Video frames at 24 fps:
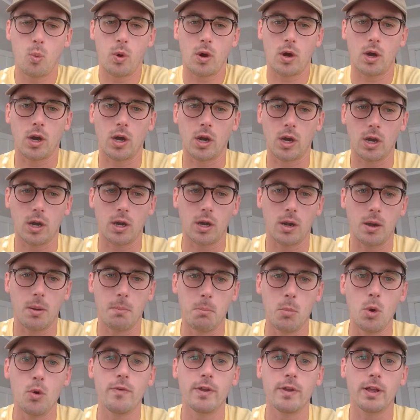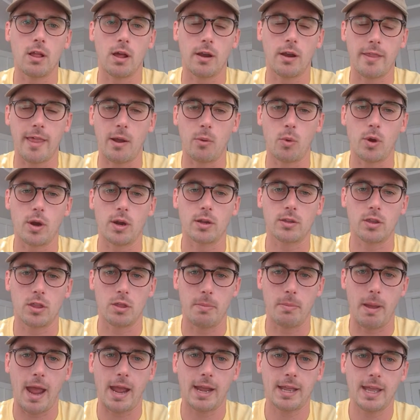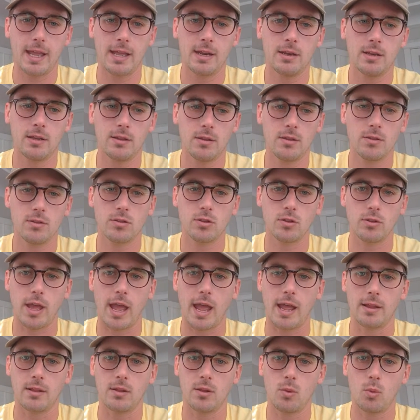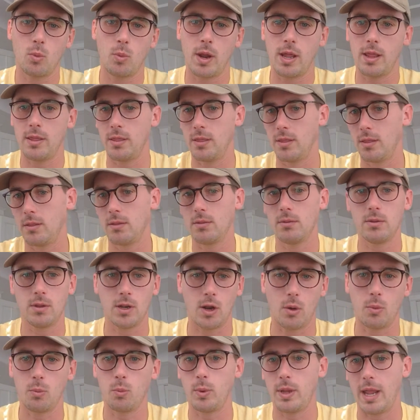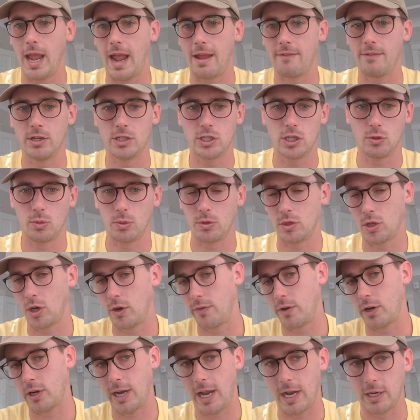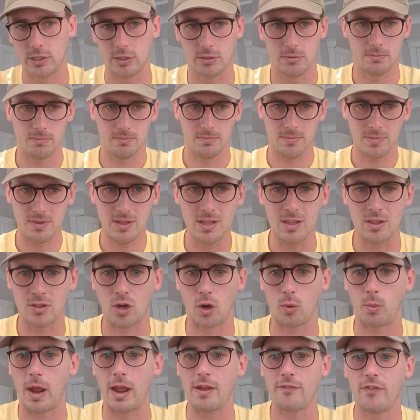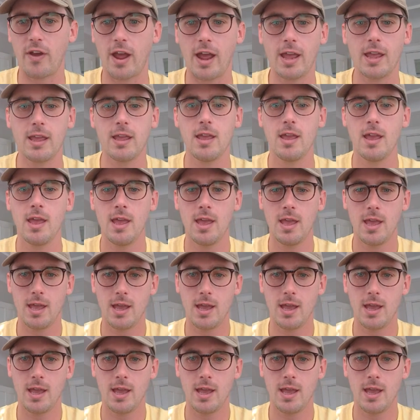we're moving a lot of that work to the back end so that when we have issues with server connections or Wi-Fi,